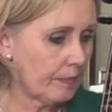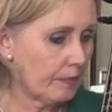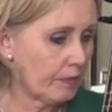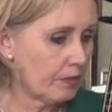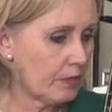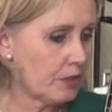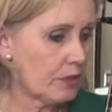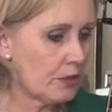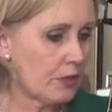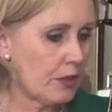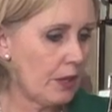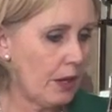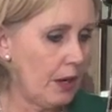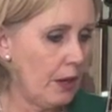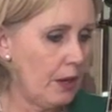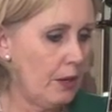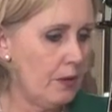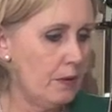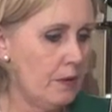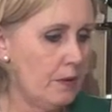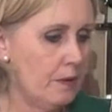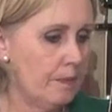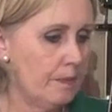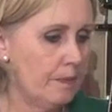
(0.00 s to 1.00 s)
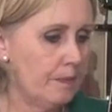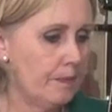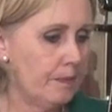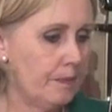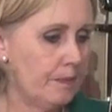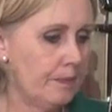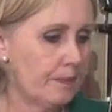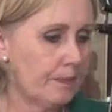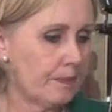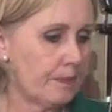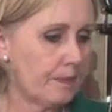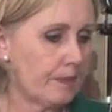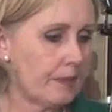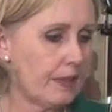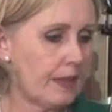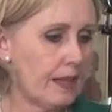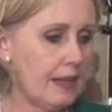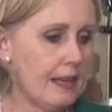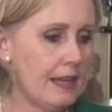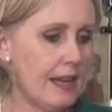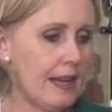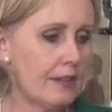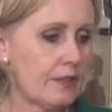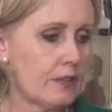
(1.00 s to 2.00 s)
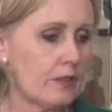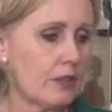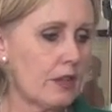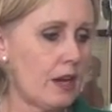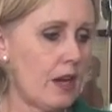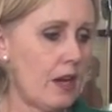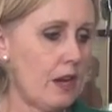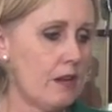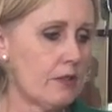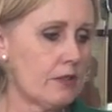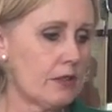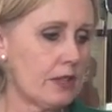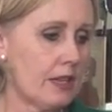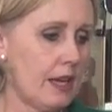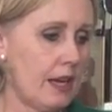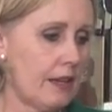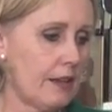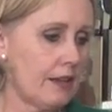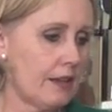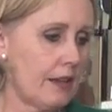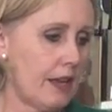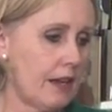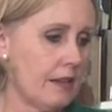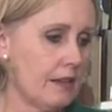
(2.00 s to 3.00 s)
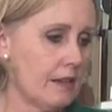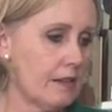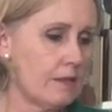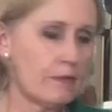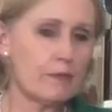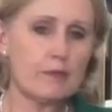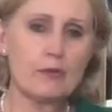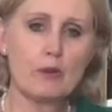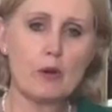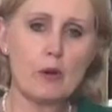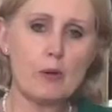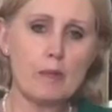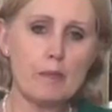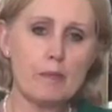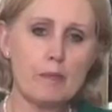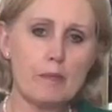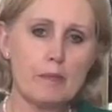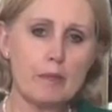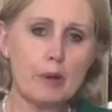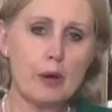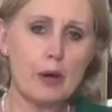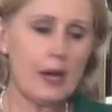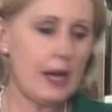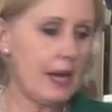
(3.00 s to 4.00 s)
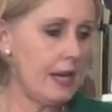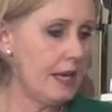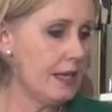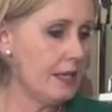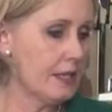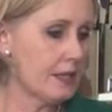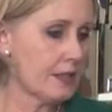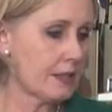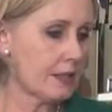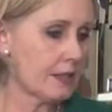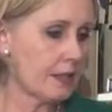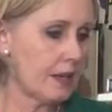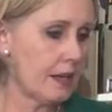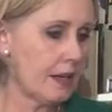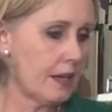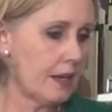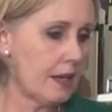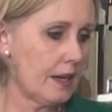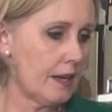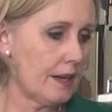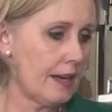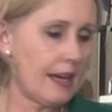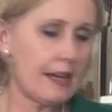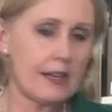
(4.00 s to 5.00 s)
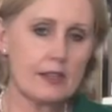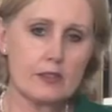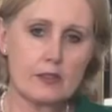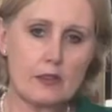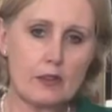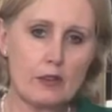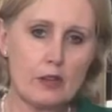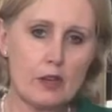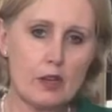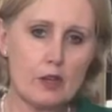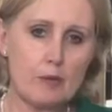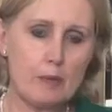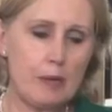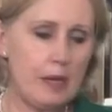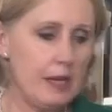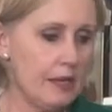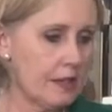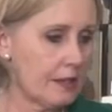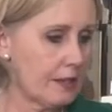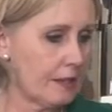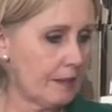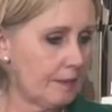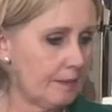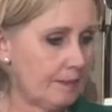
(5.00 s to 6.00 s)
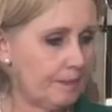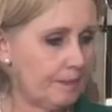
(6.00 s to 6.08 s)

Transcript: So, let's go together then from bar 8, and it's the third beat.